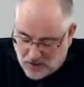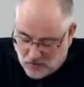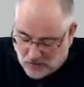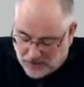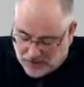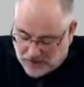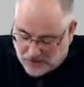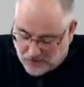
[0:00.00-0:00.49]

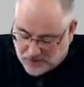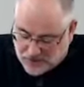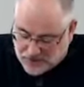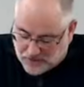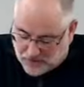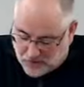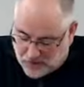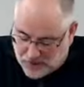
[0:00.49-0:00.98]
When Henry
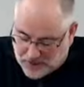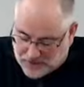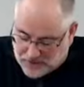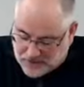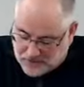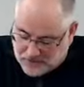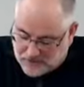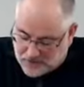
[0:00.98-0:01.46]

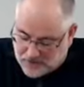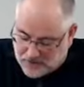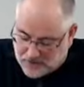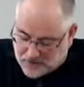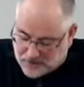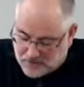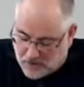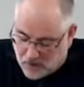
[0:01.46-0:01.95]
suppressed the
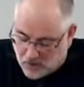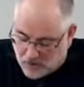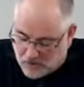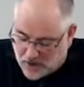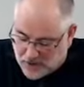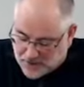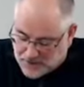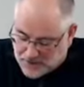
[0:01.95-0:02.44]
smaller
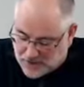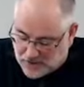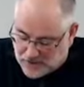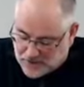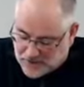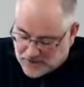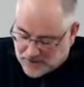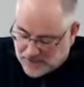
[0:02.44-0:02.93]

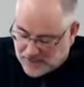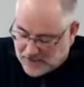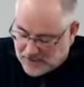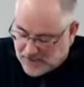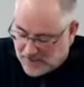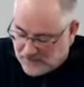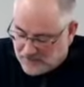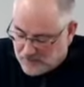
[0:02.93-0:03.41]
monasteries, the king
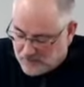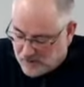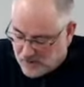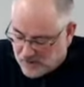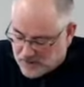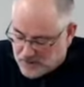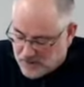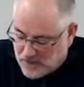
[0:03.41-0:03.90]
gave the
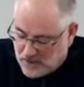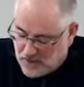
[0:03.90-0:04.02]
monks